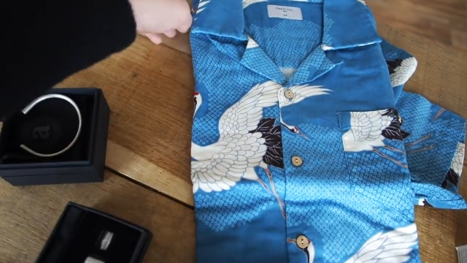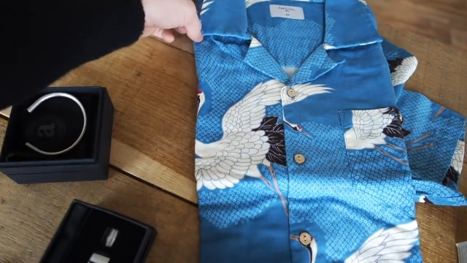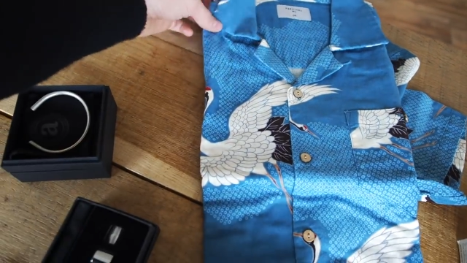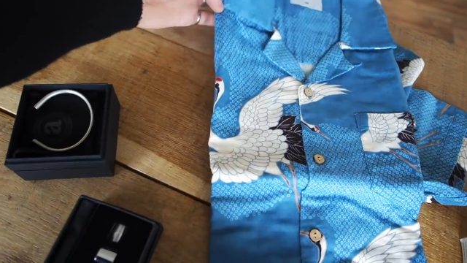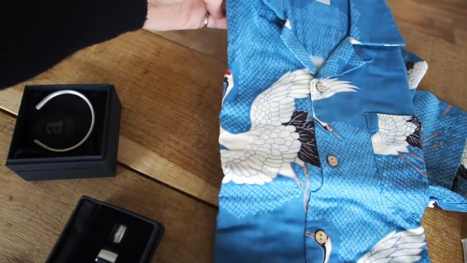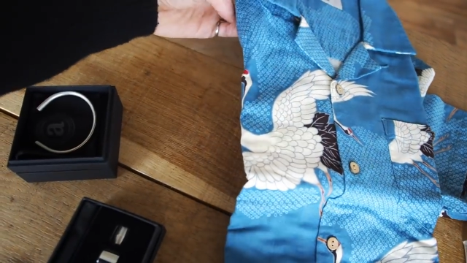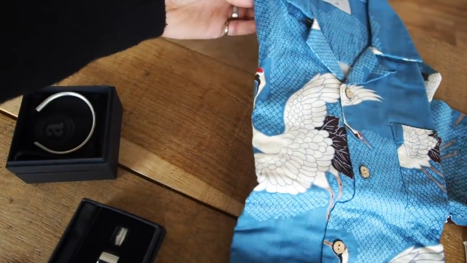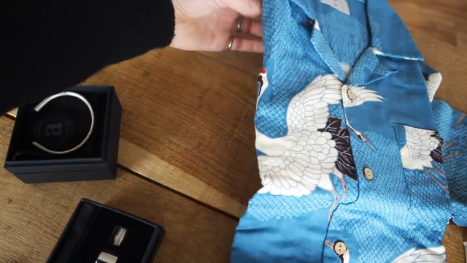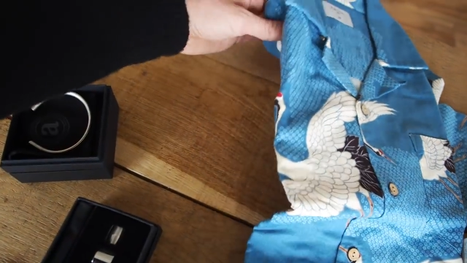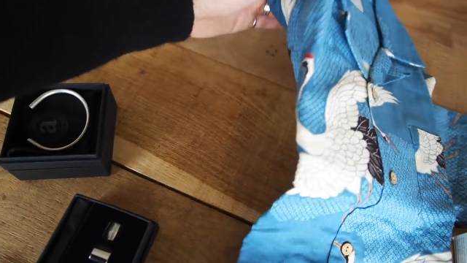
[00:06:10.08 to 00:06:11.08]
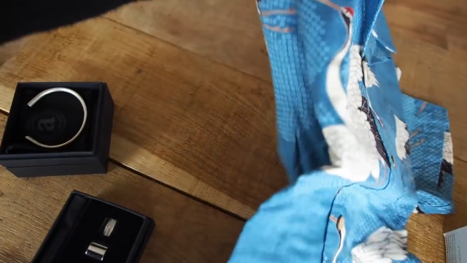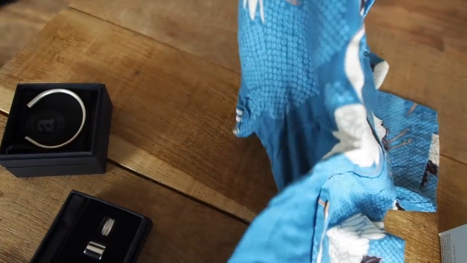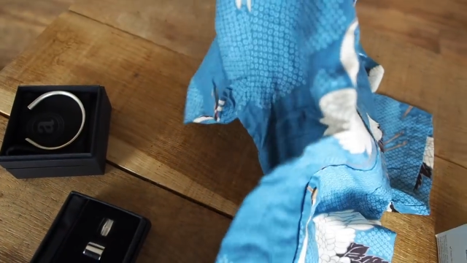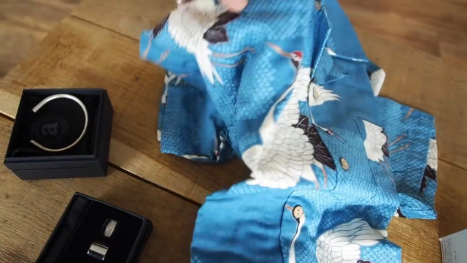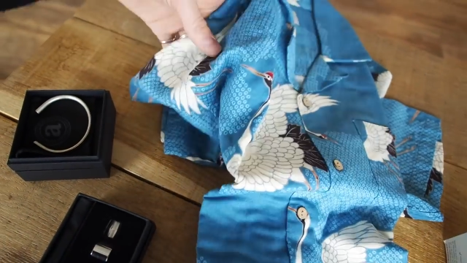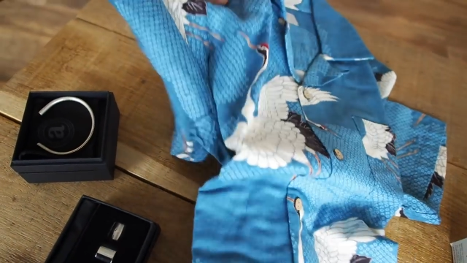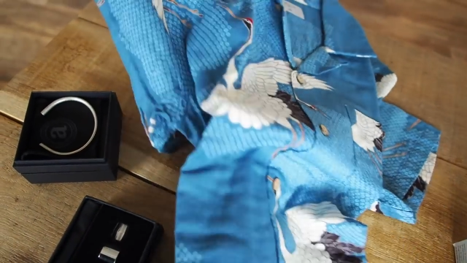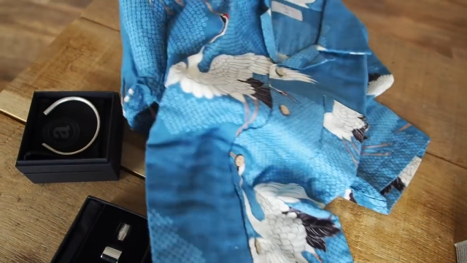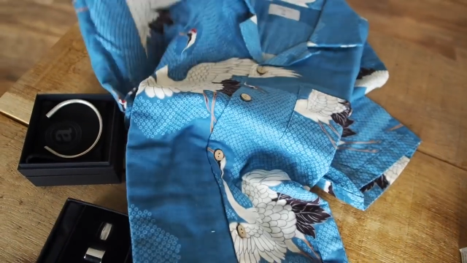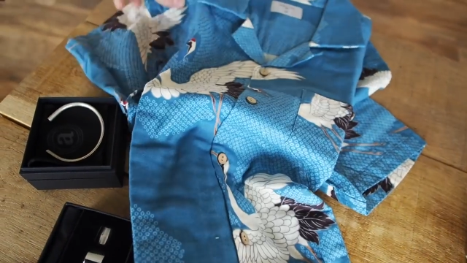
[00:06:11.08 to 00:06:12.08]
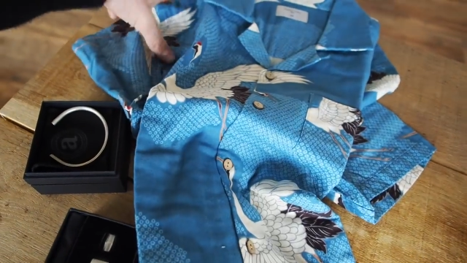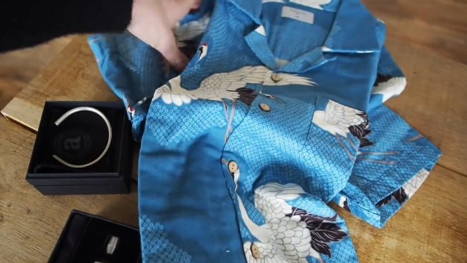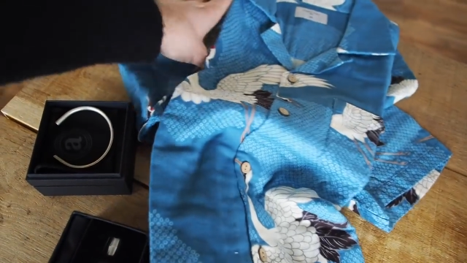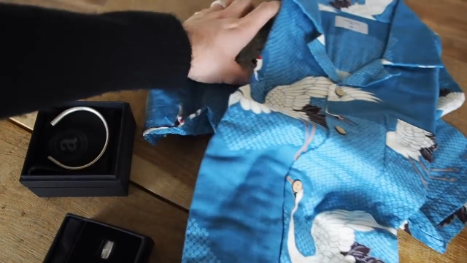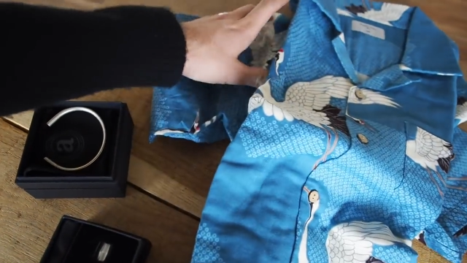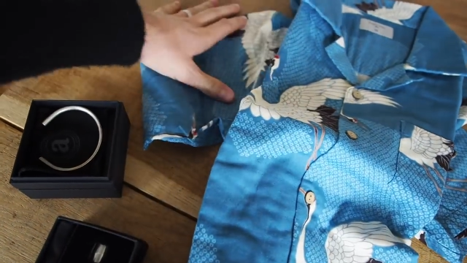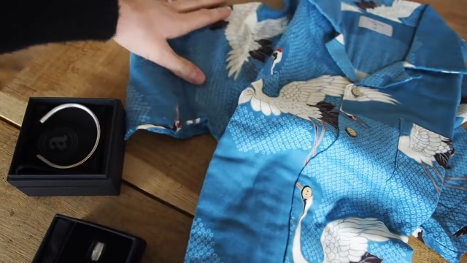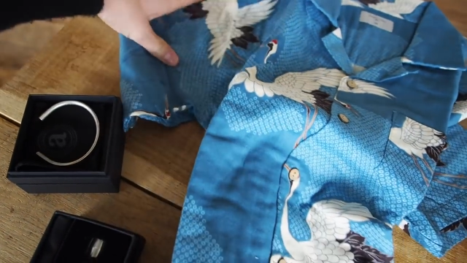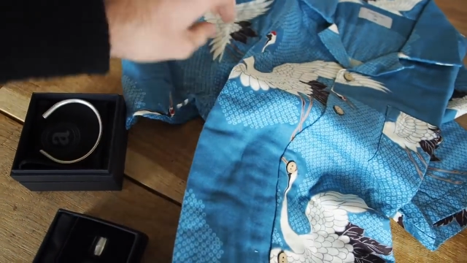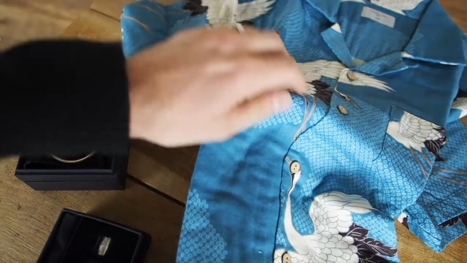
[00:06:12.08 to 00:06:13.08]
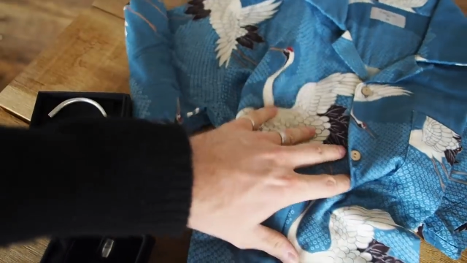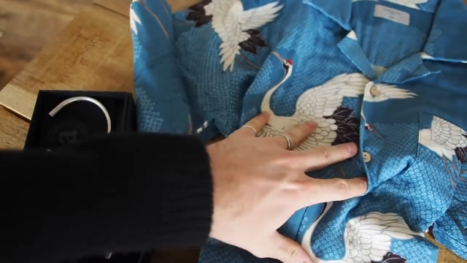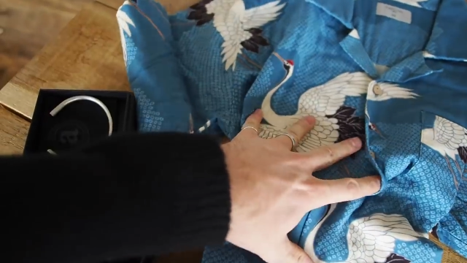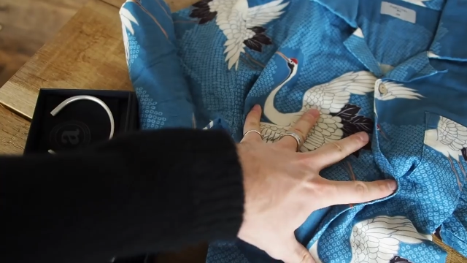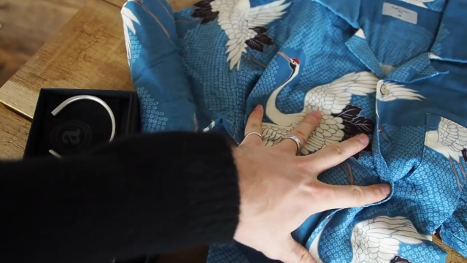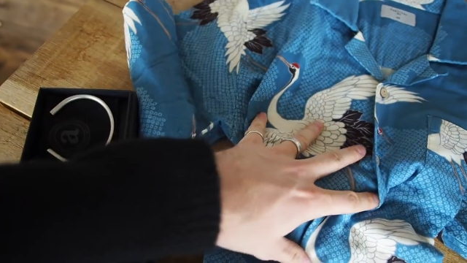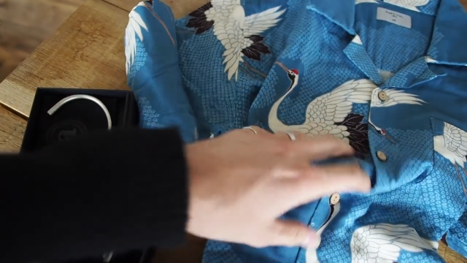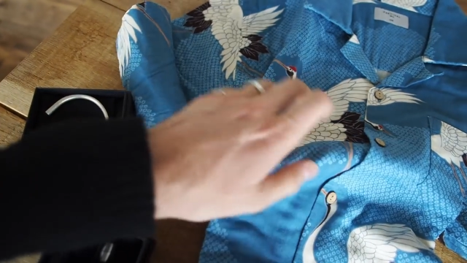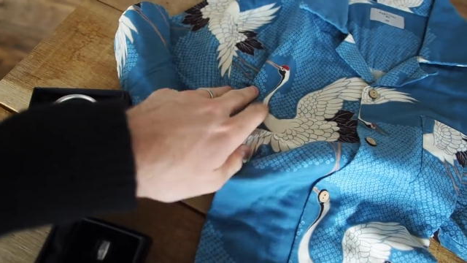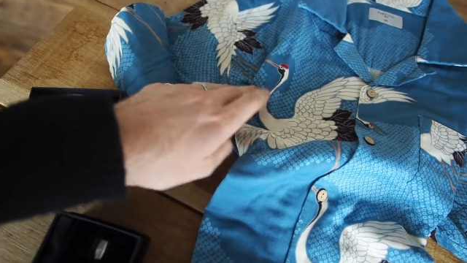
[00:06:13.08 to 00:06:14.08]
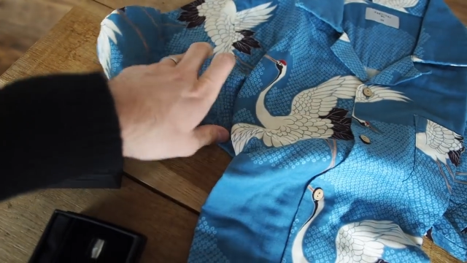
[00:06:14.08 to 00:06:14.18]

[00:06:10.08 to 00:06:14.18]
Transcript: [unreadable: no face in view]